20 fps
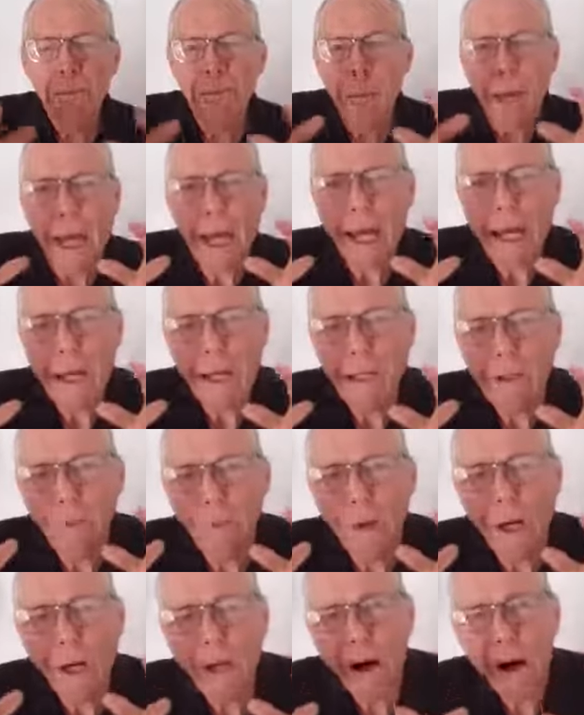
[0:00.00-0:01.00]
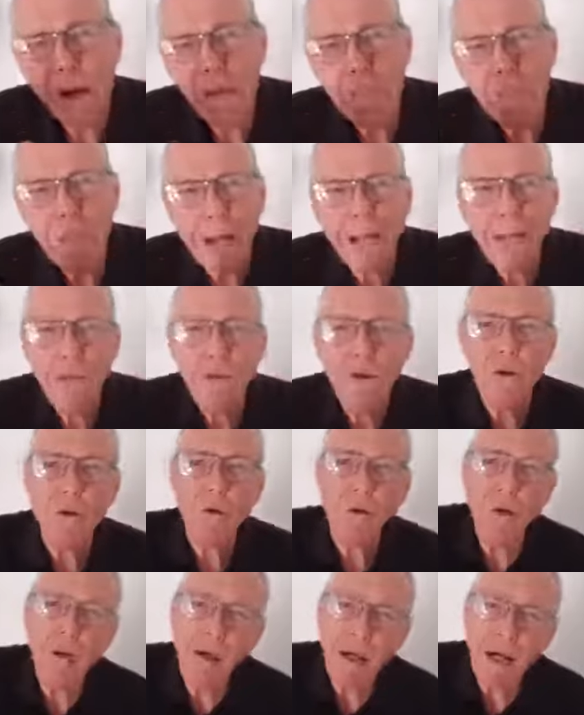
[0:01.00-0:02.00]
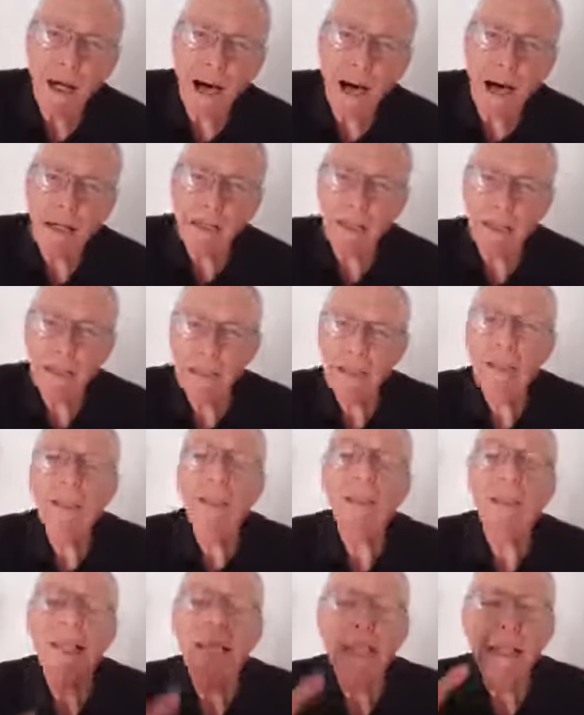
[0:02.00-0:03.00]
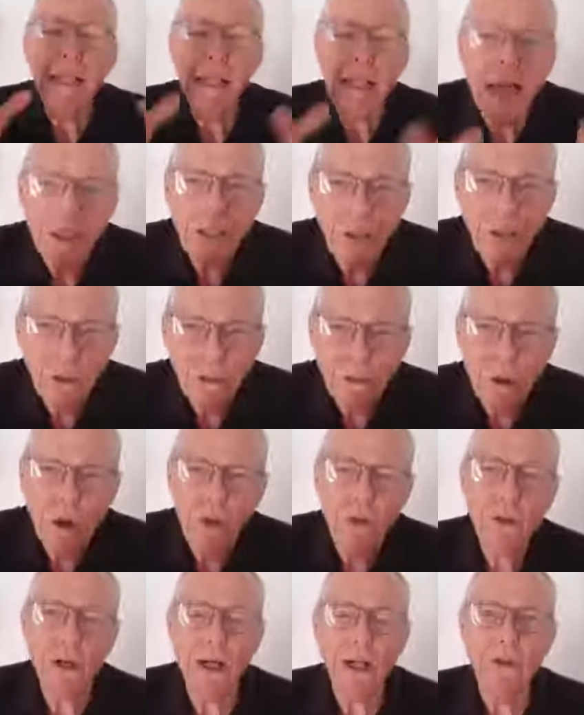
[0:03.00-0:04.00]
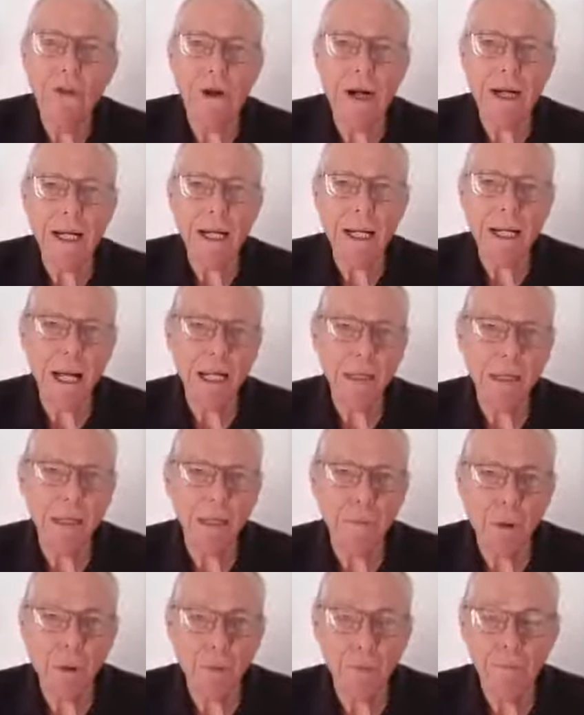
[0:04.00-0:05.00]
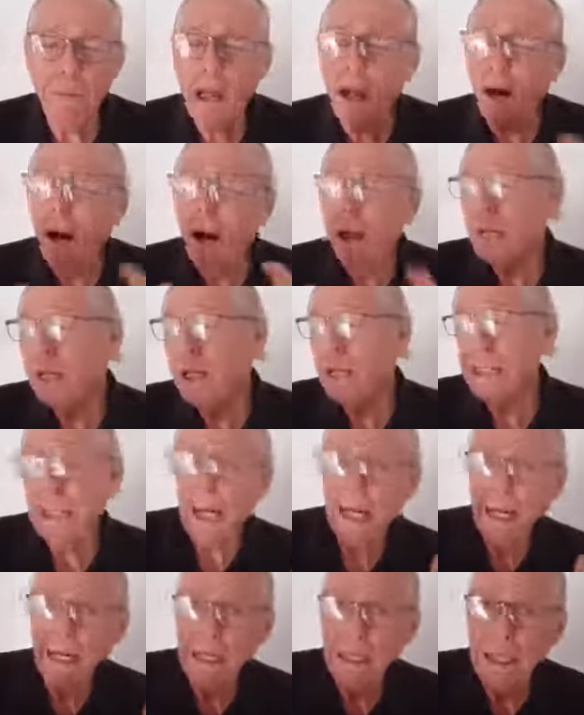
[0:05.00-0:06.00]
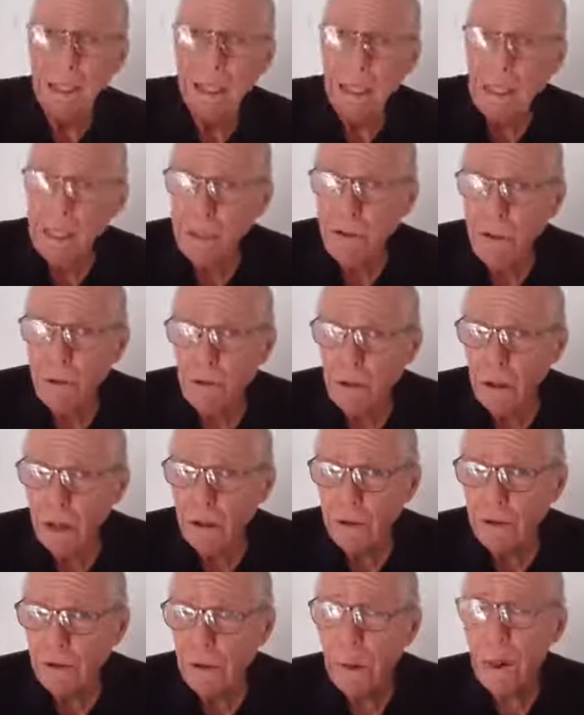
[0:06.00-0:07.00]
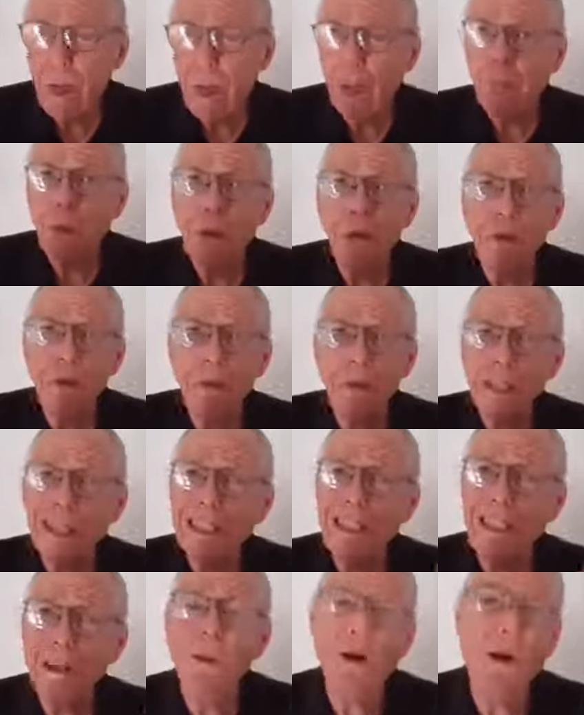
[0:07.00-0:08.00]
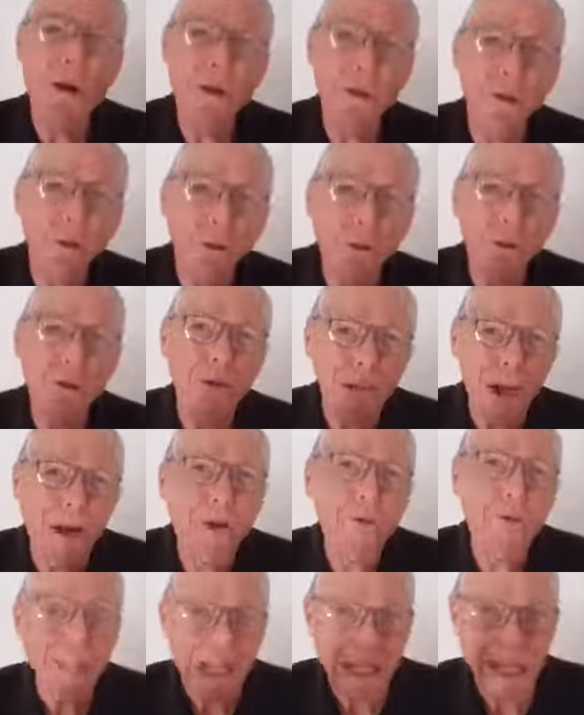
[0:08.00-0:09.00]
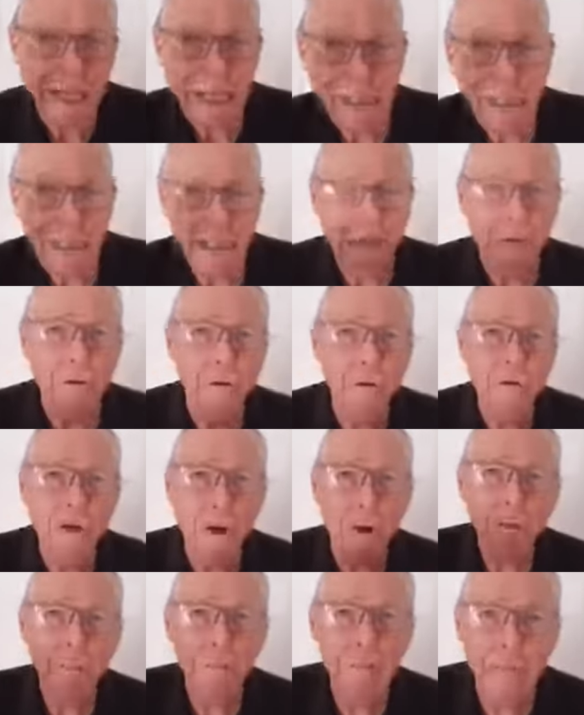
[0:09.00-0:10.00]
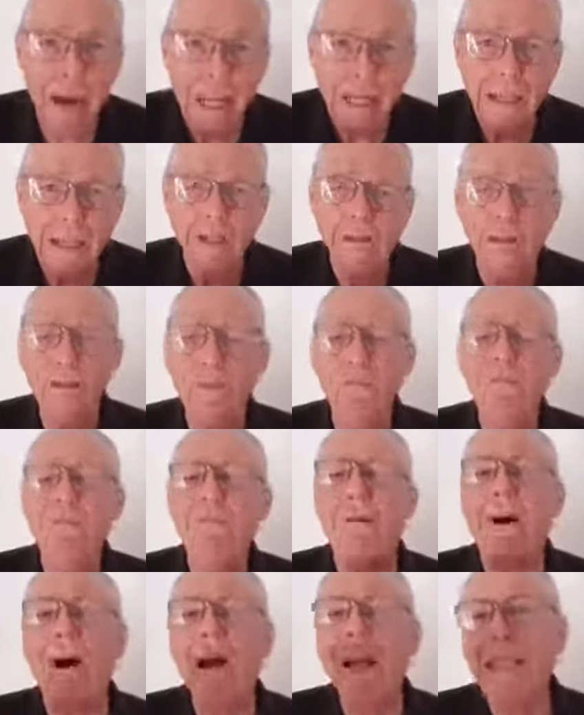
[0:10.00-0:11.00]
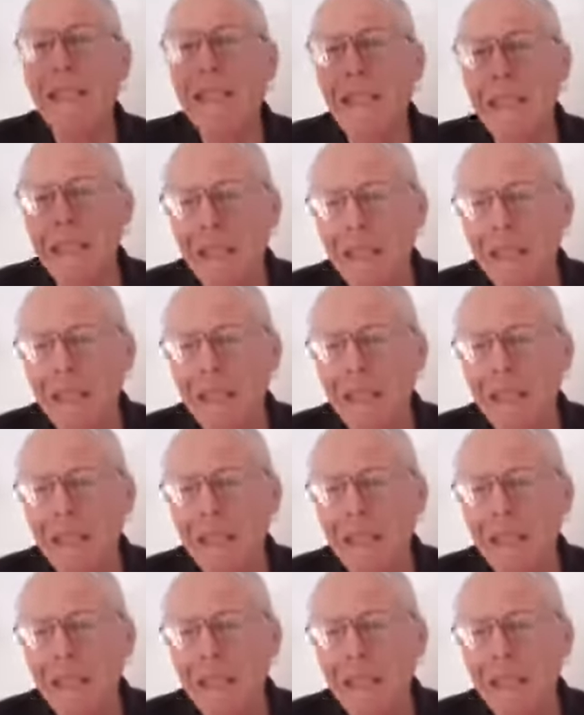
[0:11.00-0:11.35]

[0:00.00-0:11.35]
And when I mentor artists, that's the road I try to get them on. Now, I'm not saying it's an easy road because there's a lot who don't get there, who don't make it, who find it